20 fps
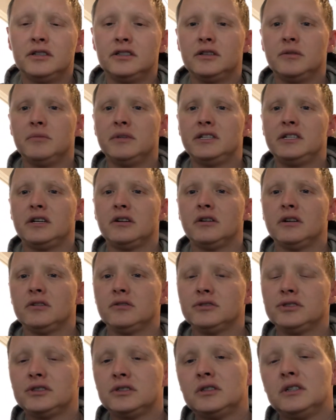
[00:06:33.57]
the
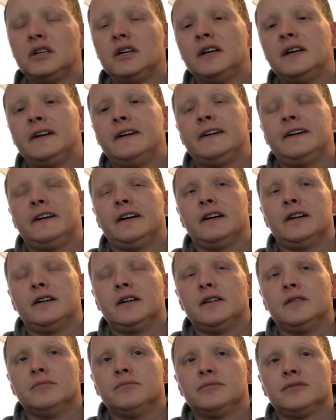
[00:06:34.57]
materials.
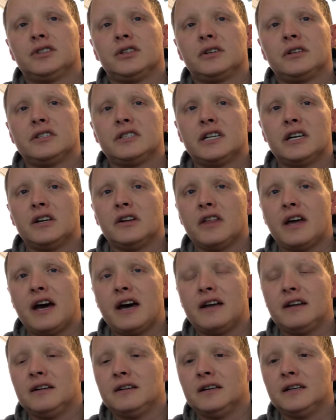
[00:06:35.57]
So consider
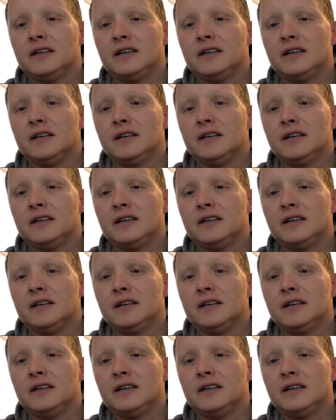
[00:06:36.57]
that.